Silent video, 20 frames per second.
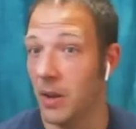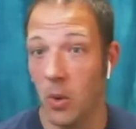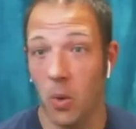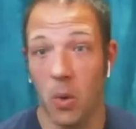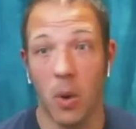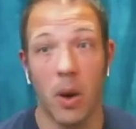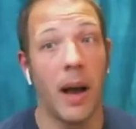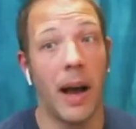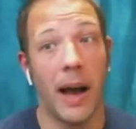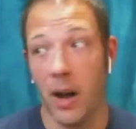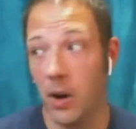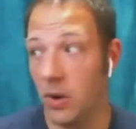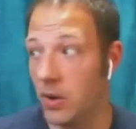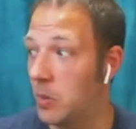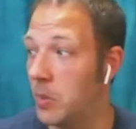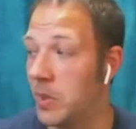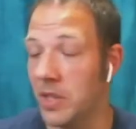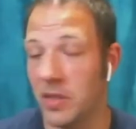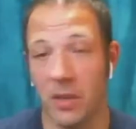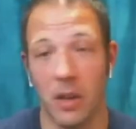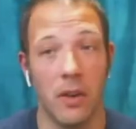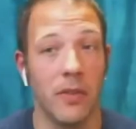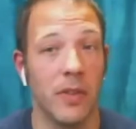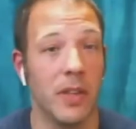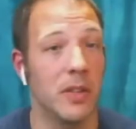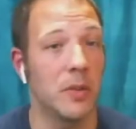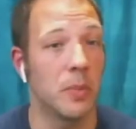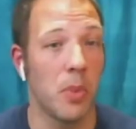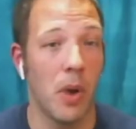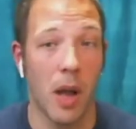how can we solve
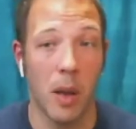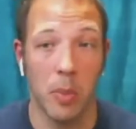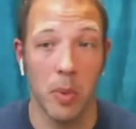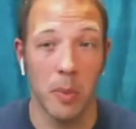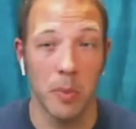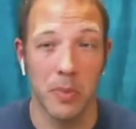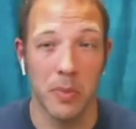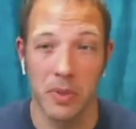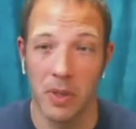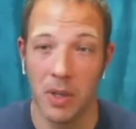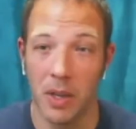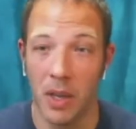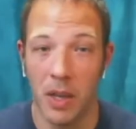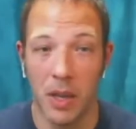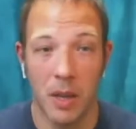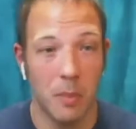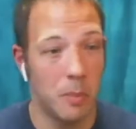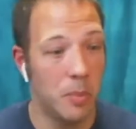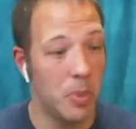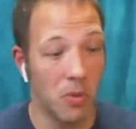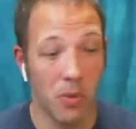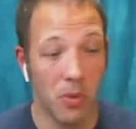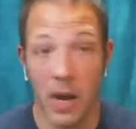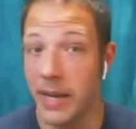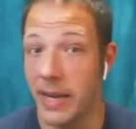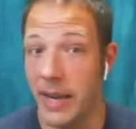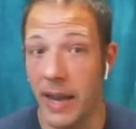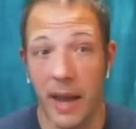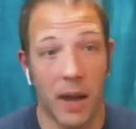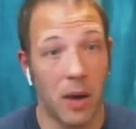these problems? But right
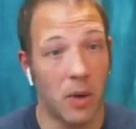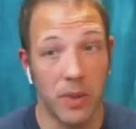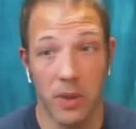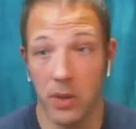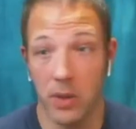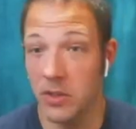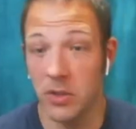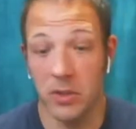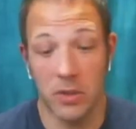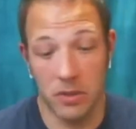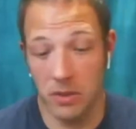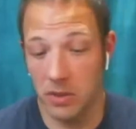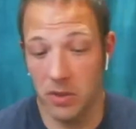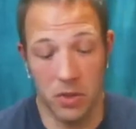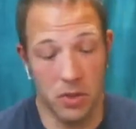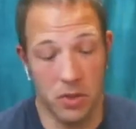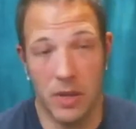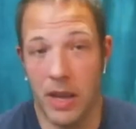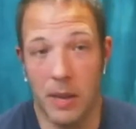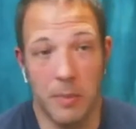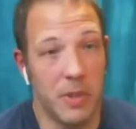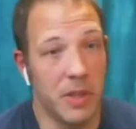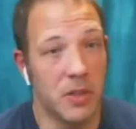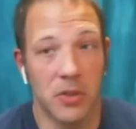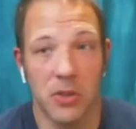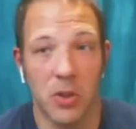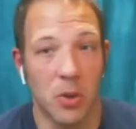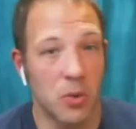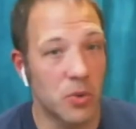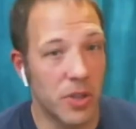now there's
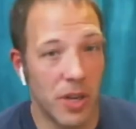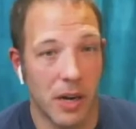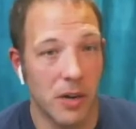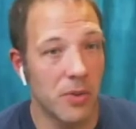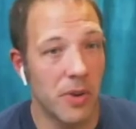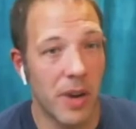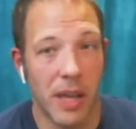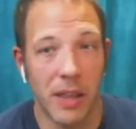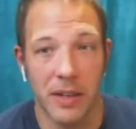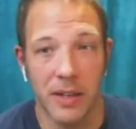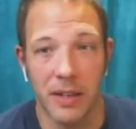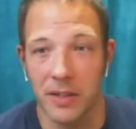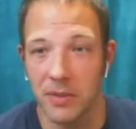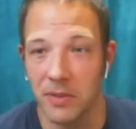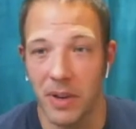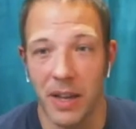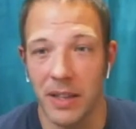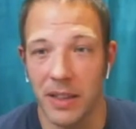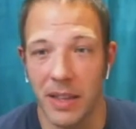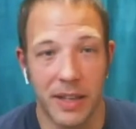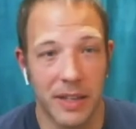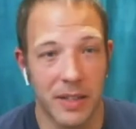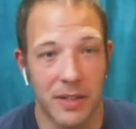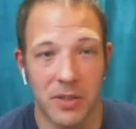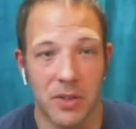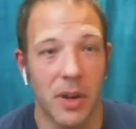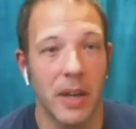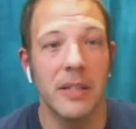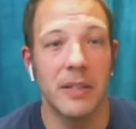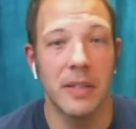no shared reality, right? Like it's
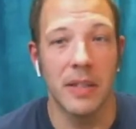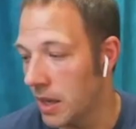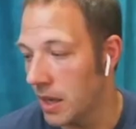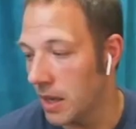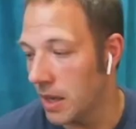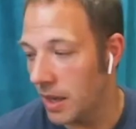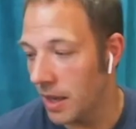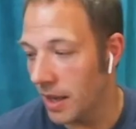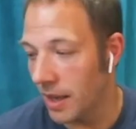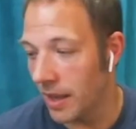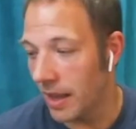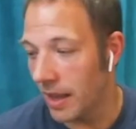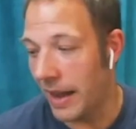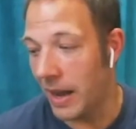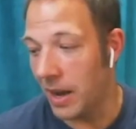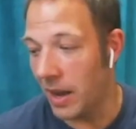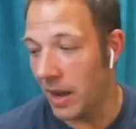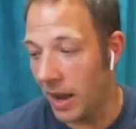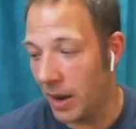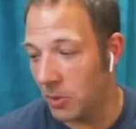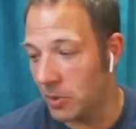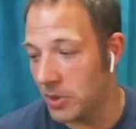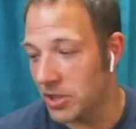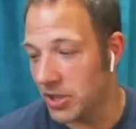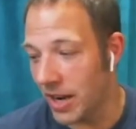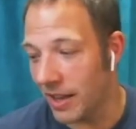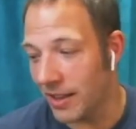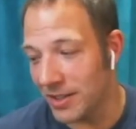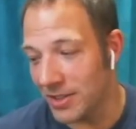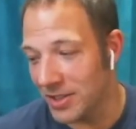crazy. I would
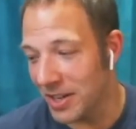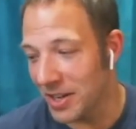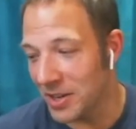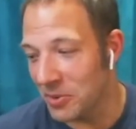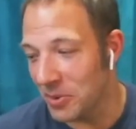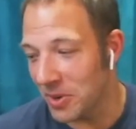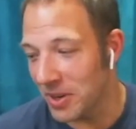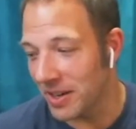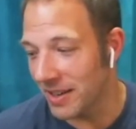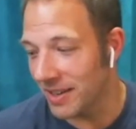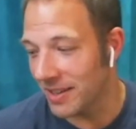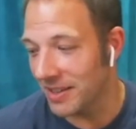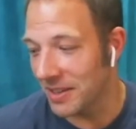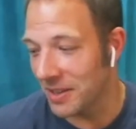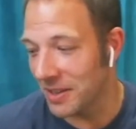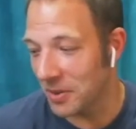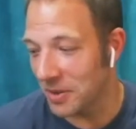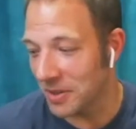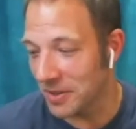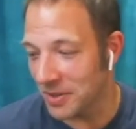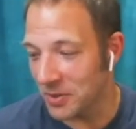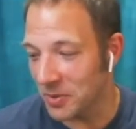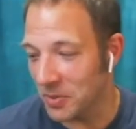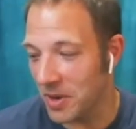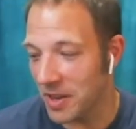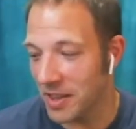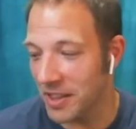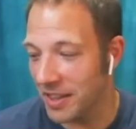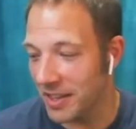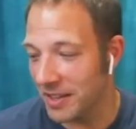challenge anyone, this is one
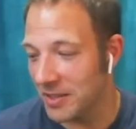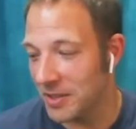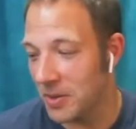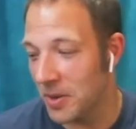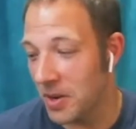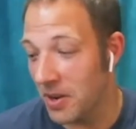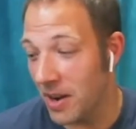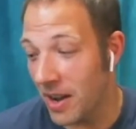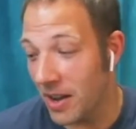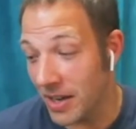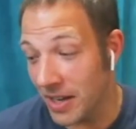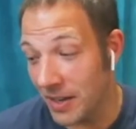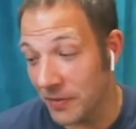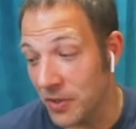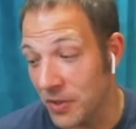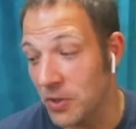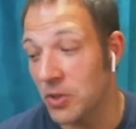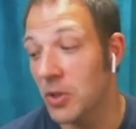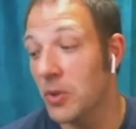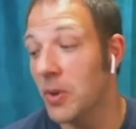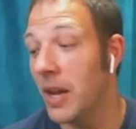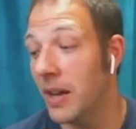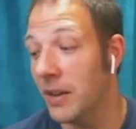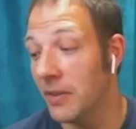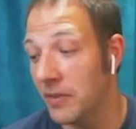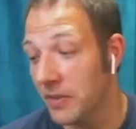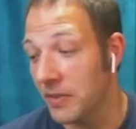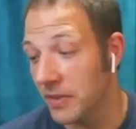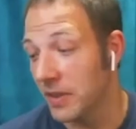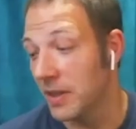of the things going around. If you do
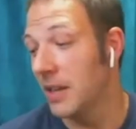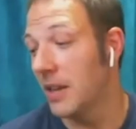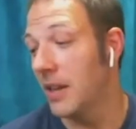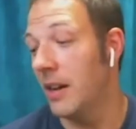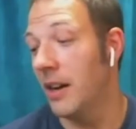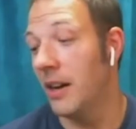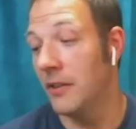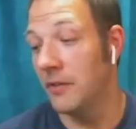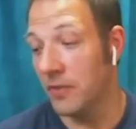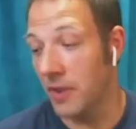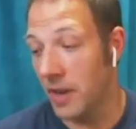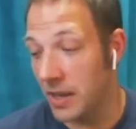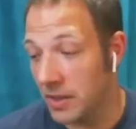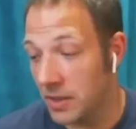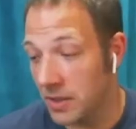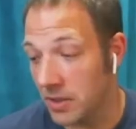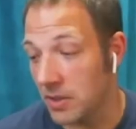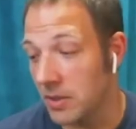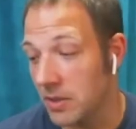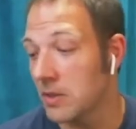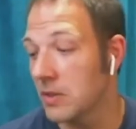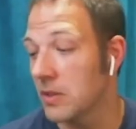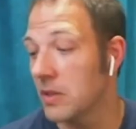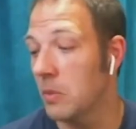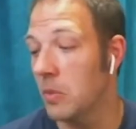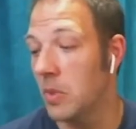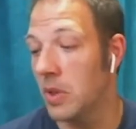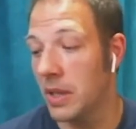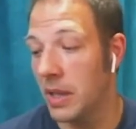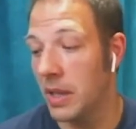have a friend or
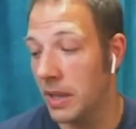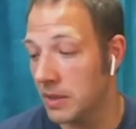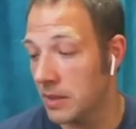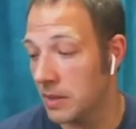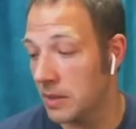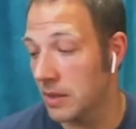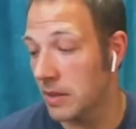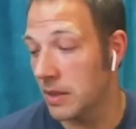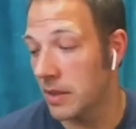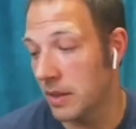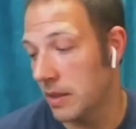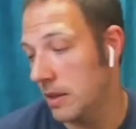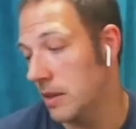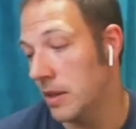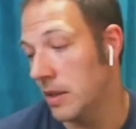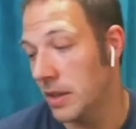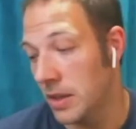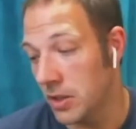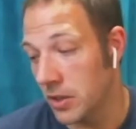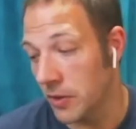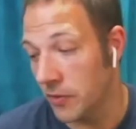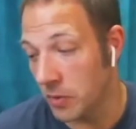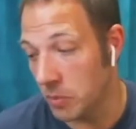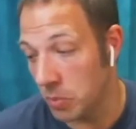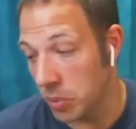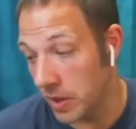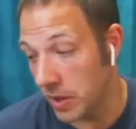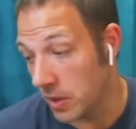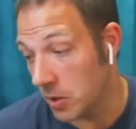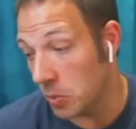someone that's in a different
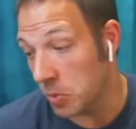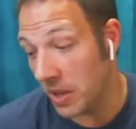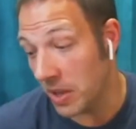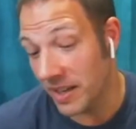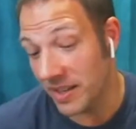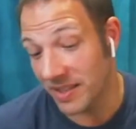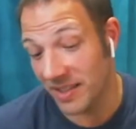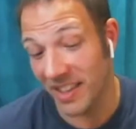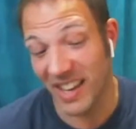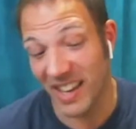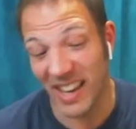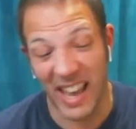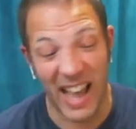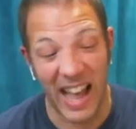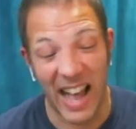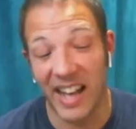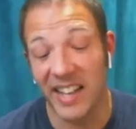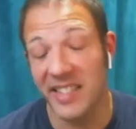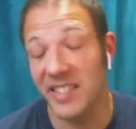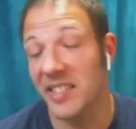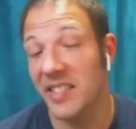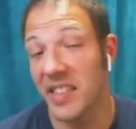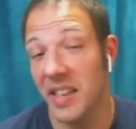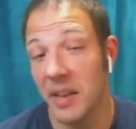political place, like ask them